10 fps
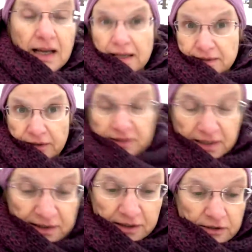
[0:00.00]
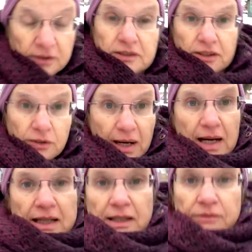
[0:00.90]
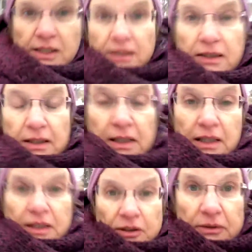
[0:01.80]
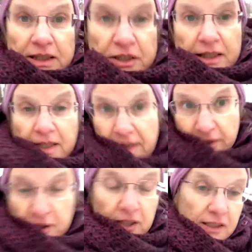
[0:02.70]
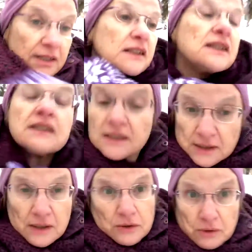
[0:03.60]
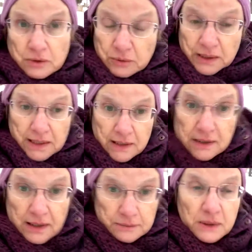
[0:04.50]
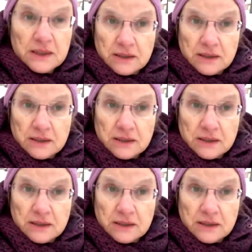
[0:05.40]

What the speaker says: as I was telling you, so I have reached the age where I'm